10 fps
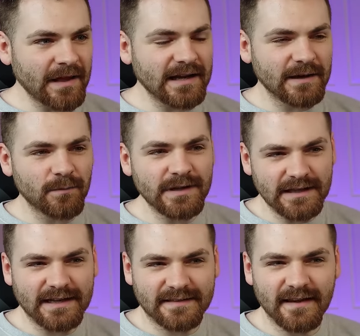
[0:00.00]
And like,
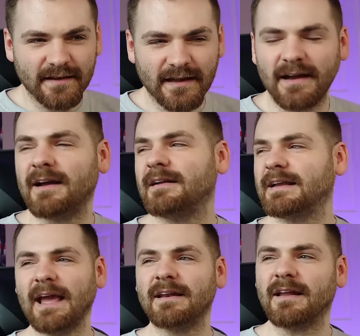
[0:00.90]
with like, di- like
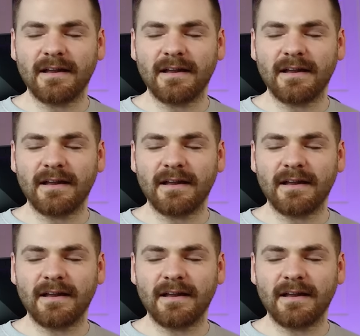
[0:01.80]
again,